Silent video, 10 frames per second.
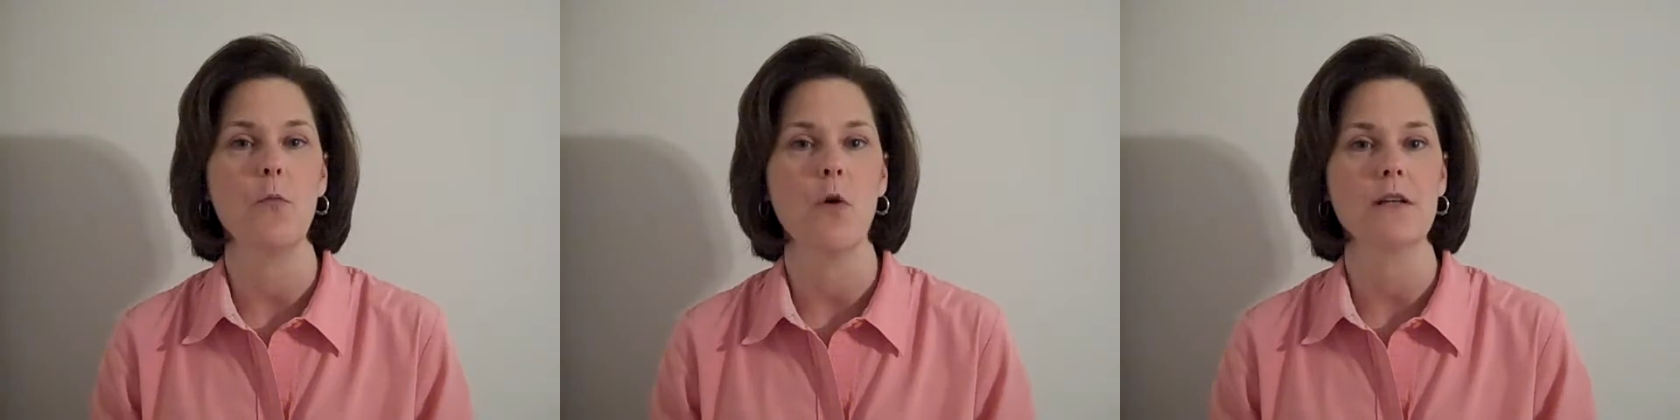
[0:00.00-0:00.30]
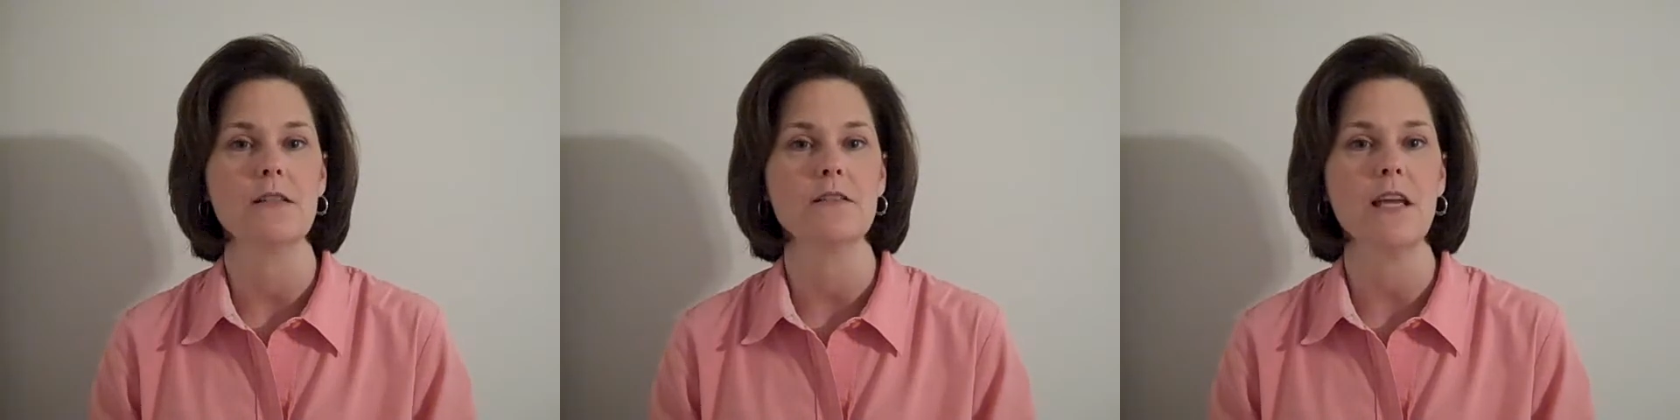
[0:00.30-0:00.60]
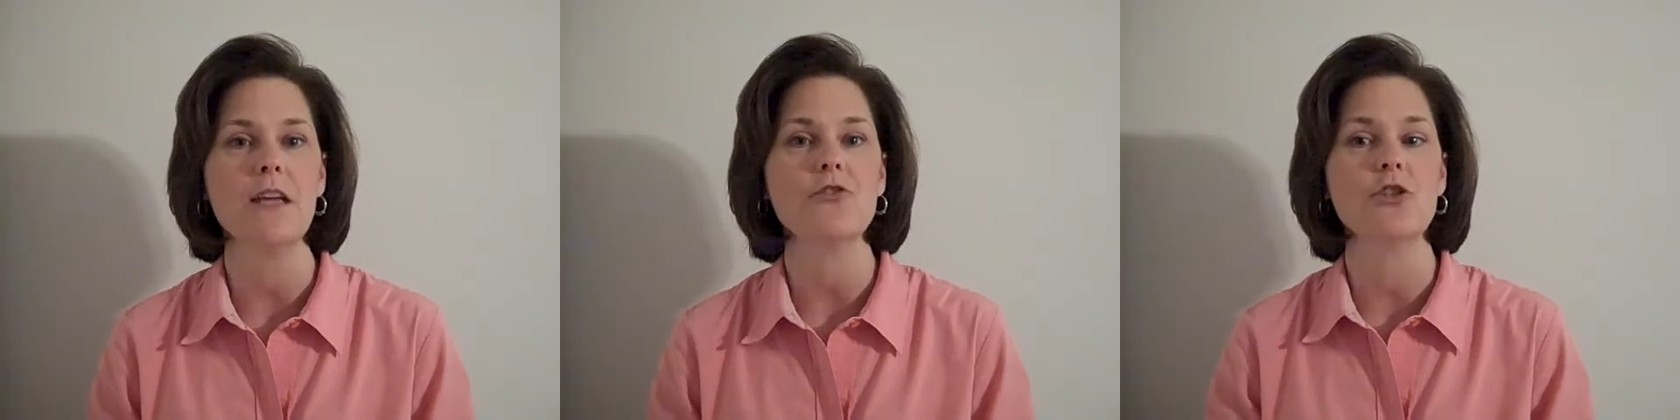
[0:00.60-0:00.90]
we wanted to
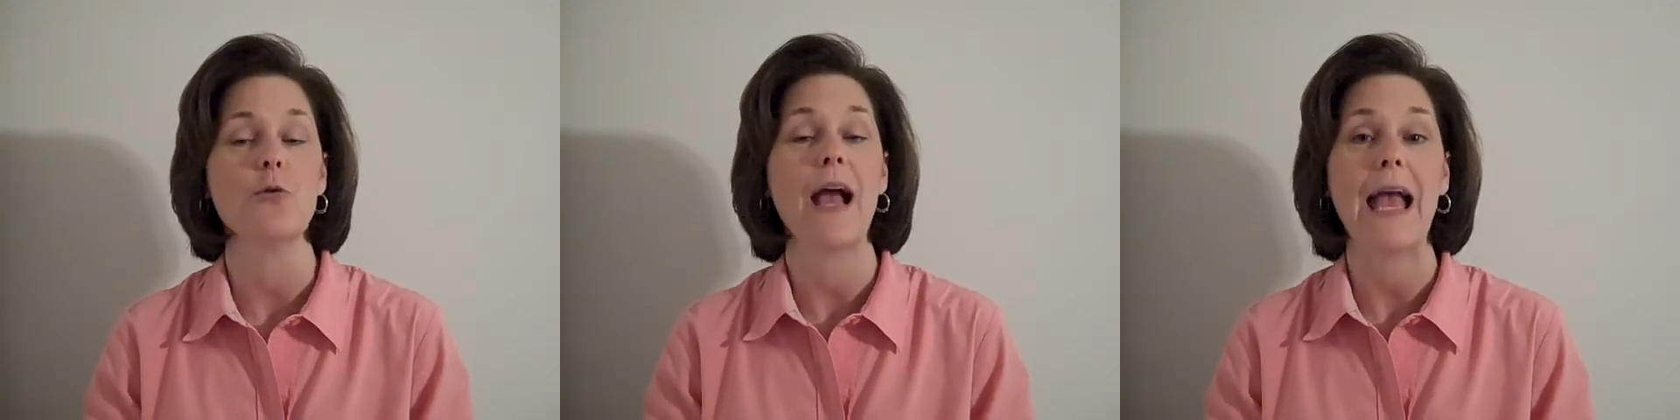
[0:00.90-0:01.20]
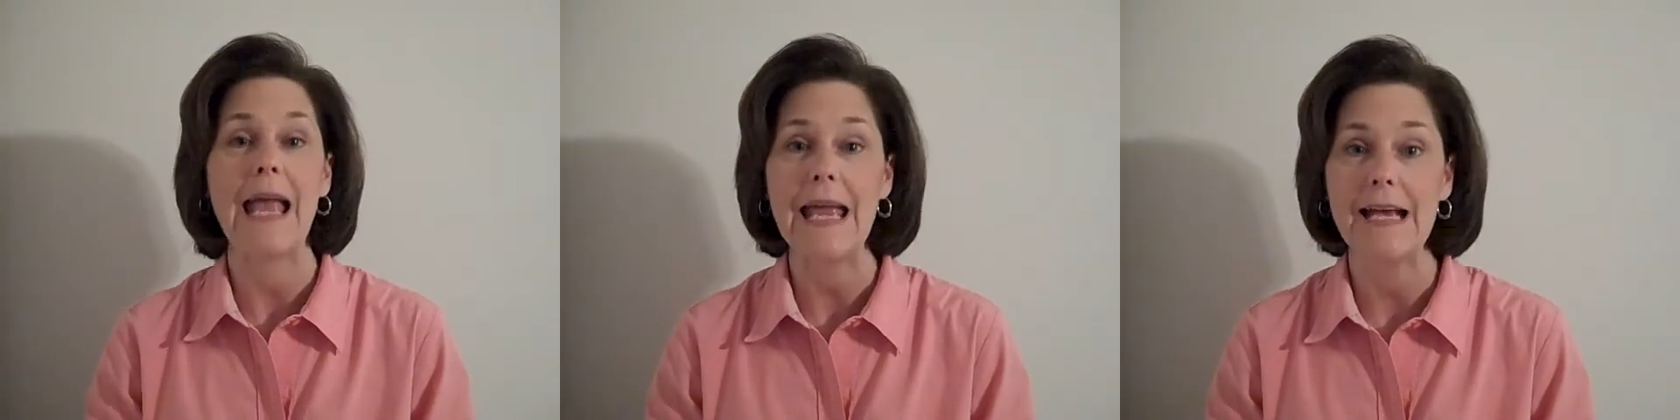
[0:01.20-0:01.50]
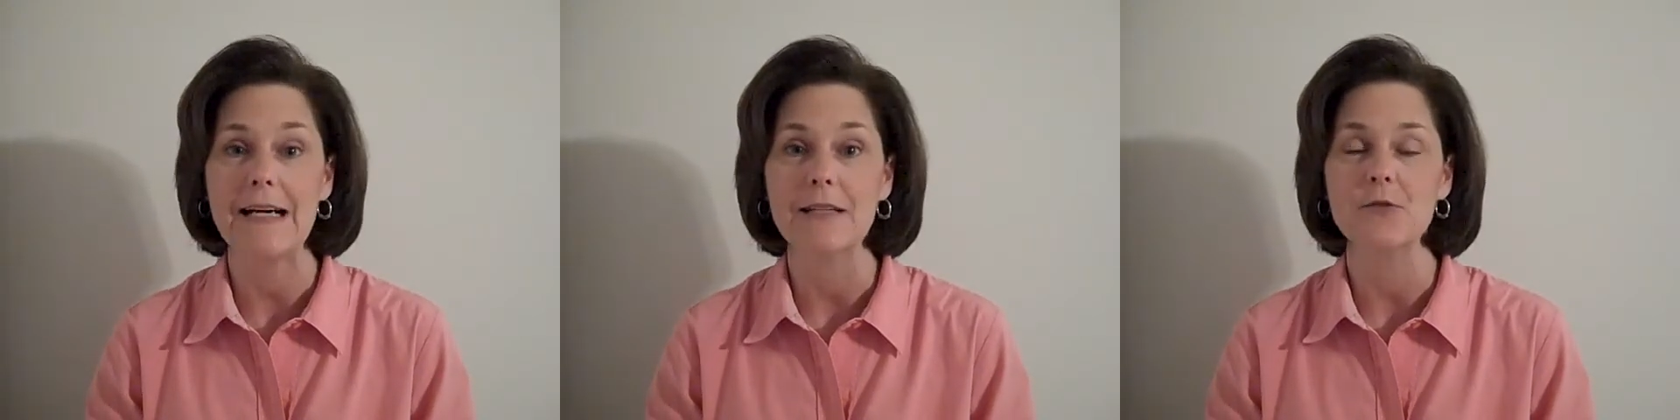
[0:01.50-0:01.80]
teach you,
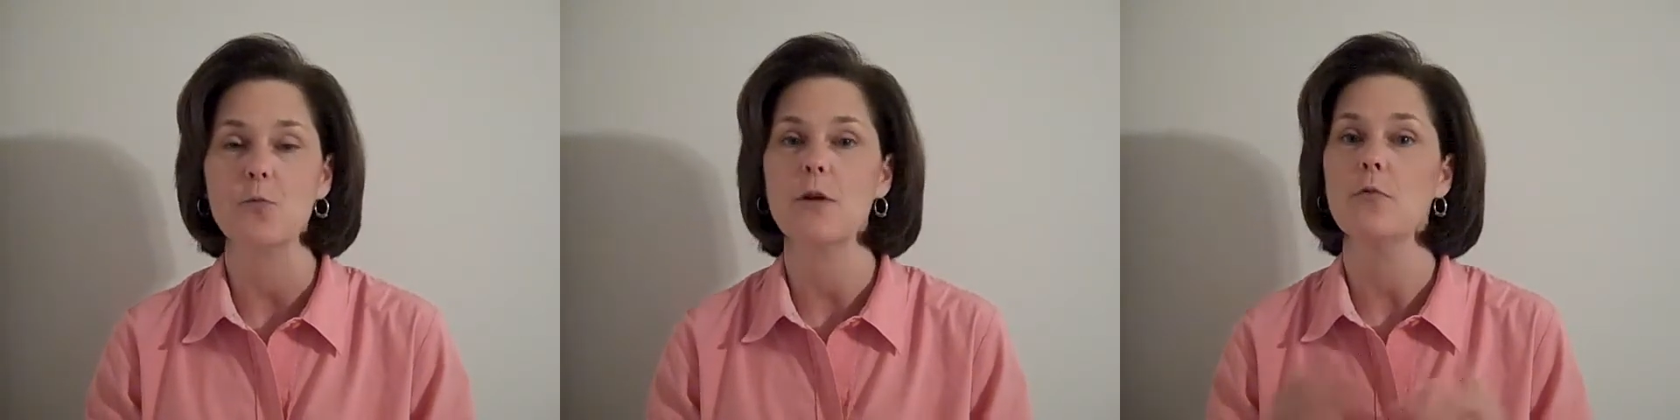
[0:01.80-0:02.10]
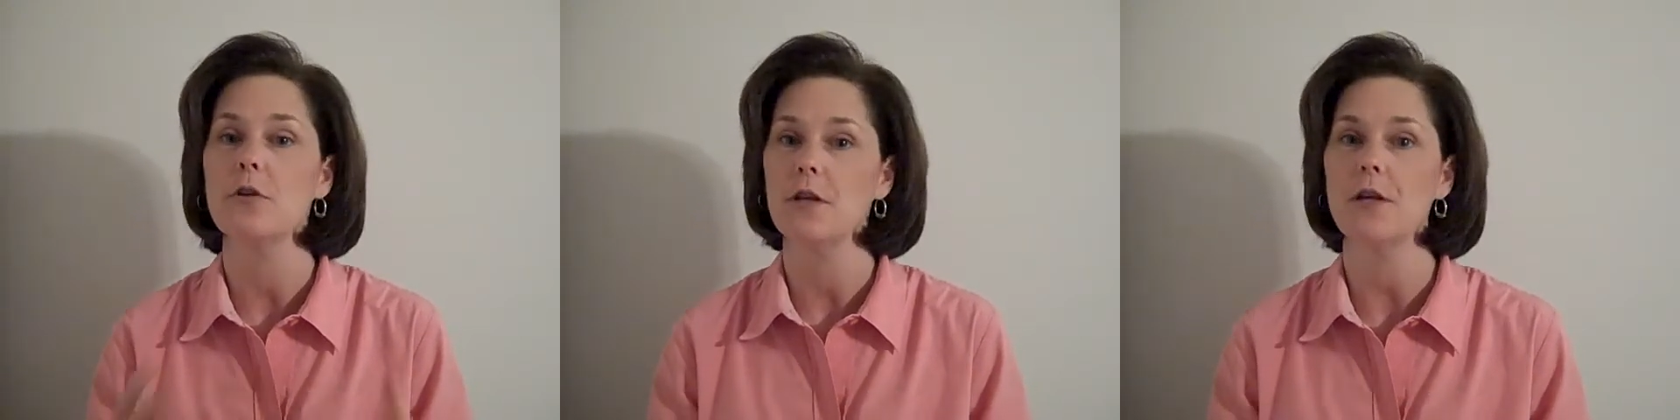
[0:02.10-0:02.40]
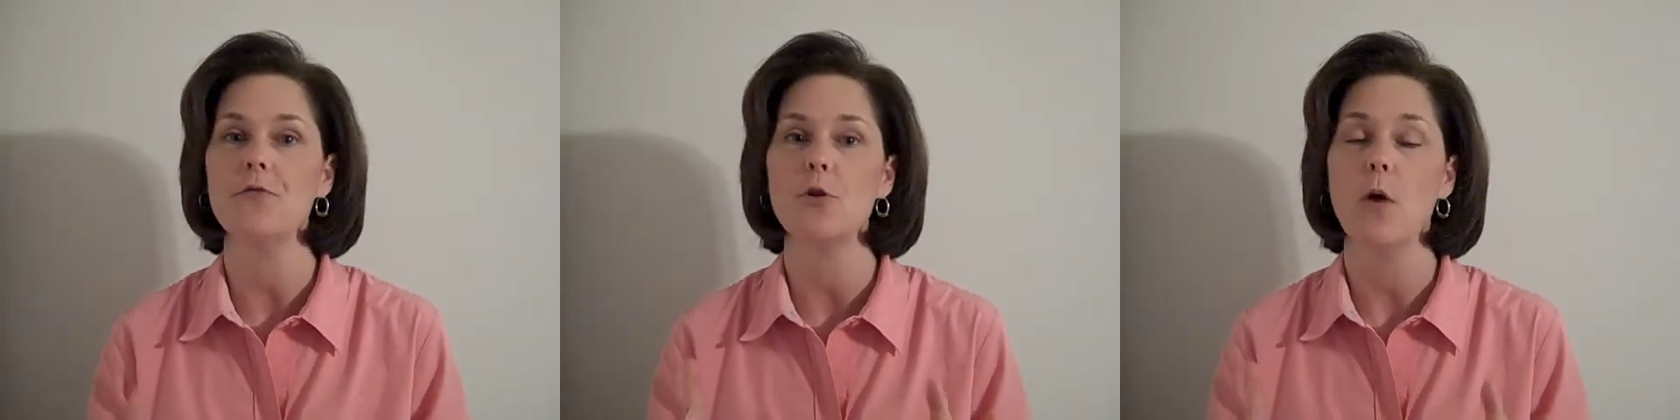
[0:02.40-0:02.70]
and we will
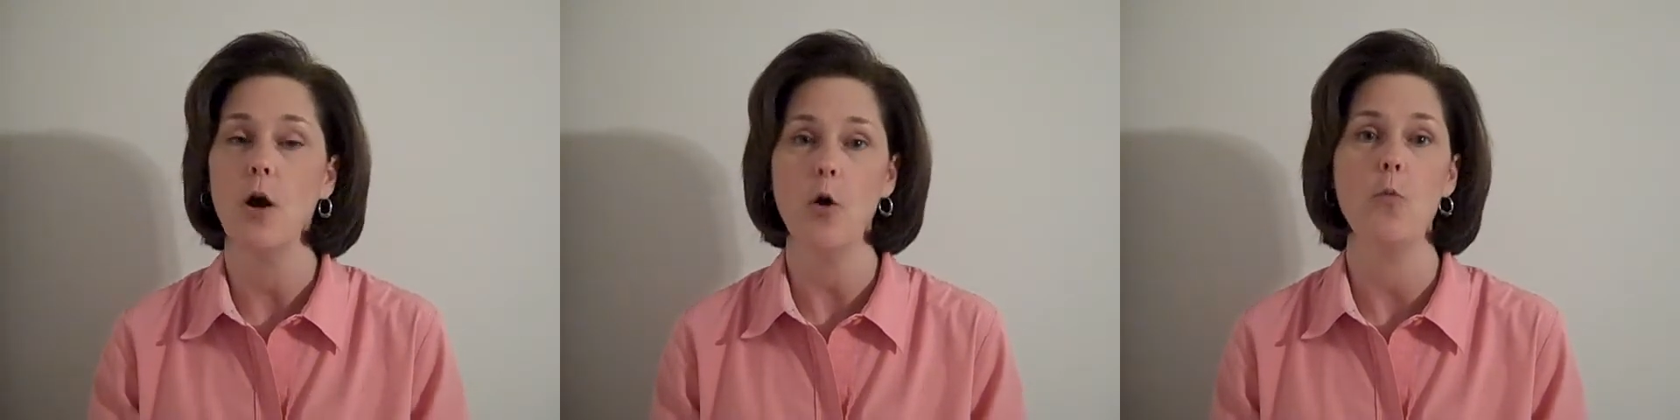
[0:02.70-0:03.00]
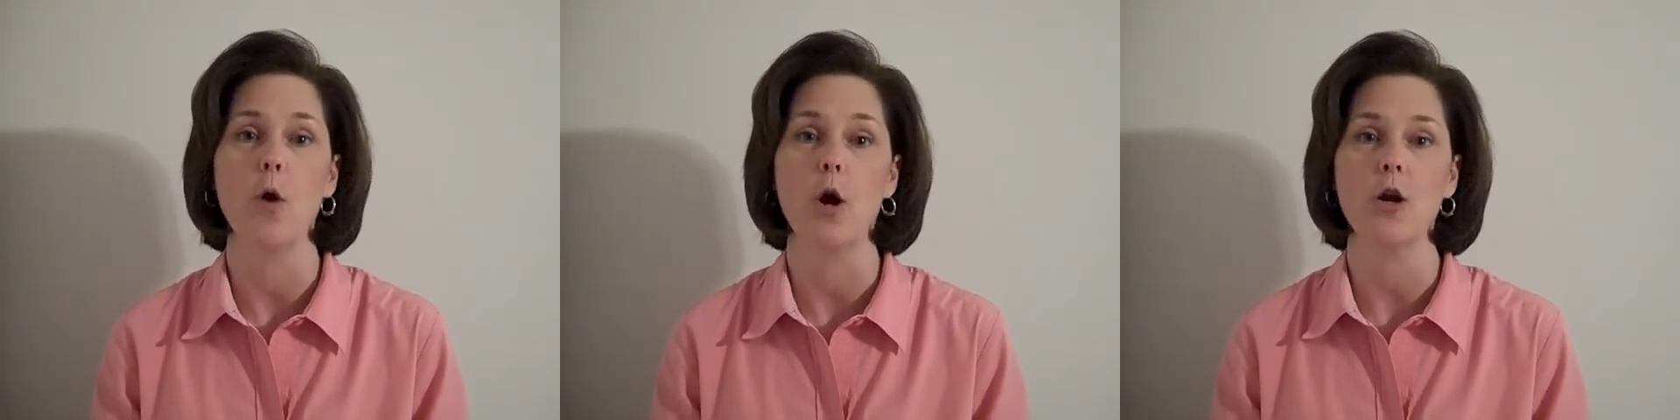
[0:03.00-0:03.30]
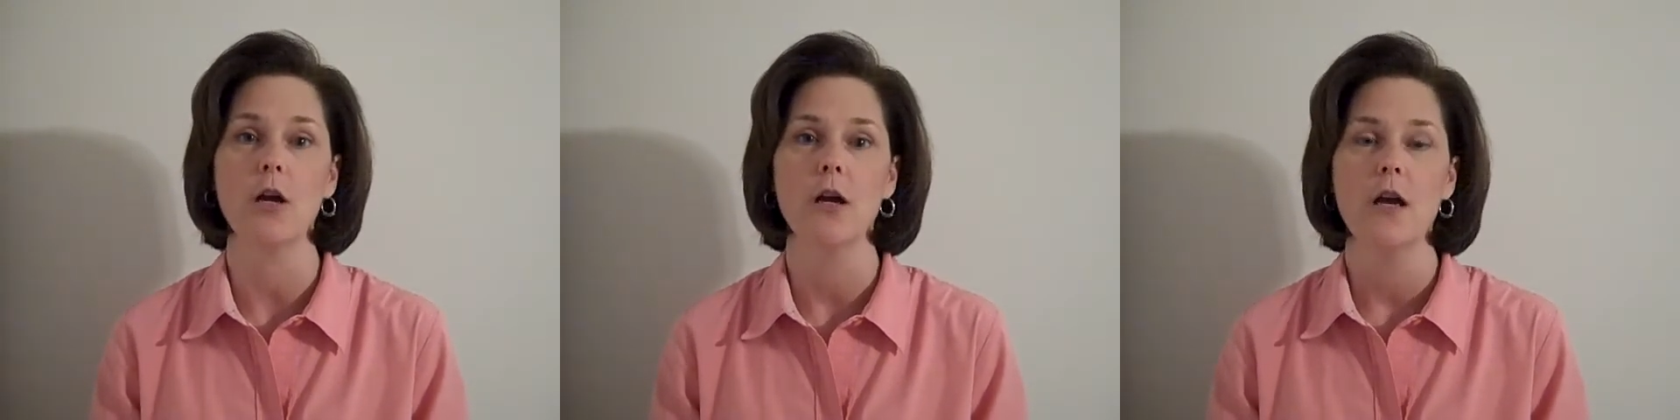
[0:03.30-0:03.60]
give you
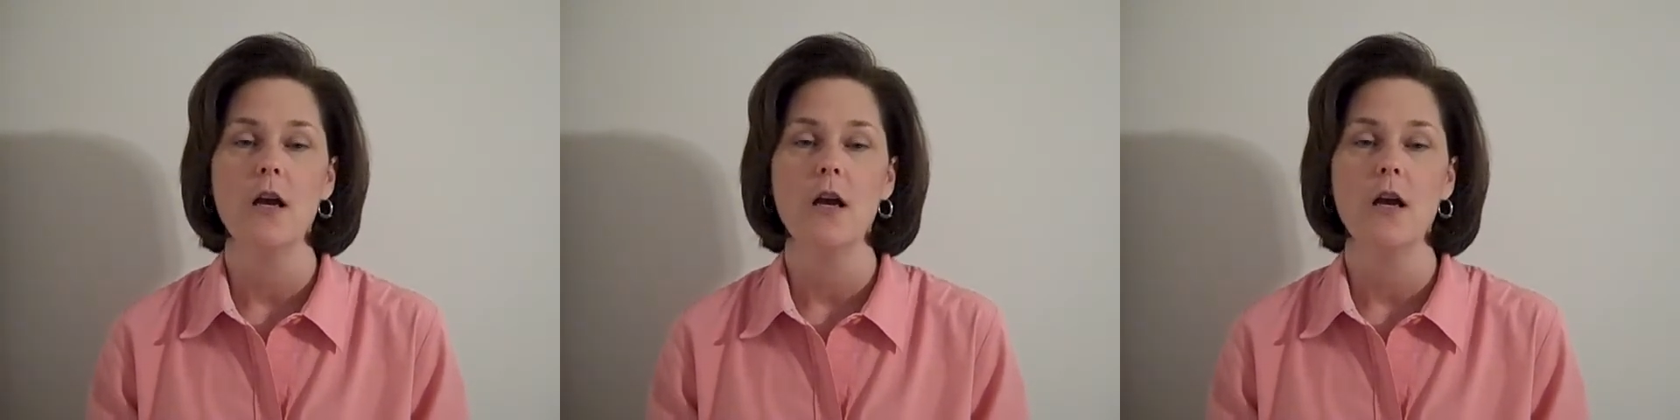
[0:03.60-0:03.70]
homework